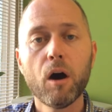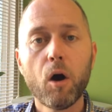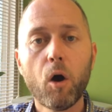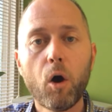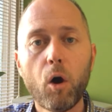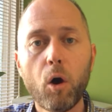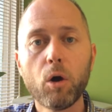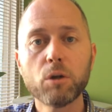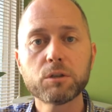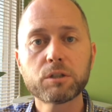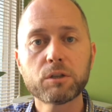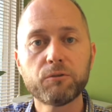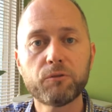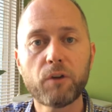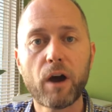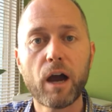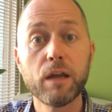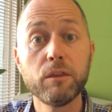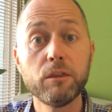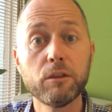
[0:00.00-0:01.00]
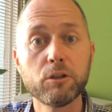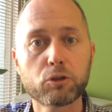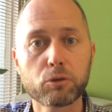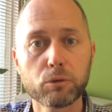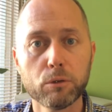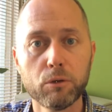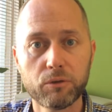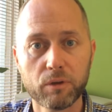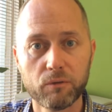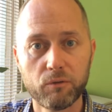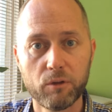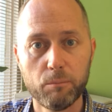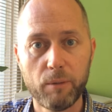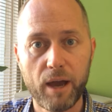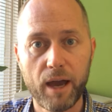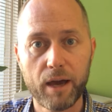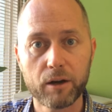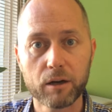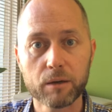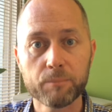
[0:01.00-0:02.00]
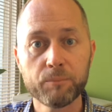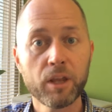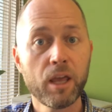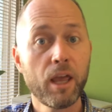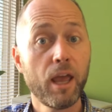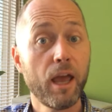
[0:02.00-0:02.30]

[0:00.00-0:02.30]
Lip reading: all to find the truth of the matter.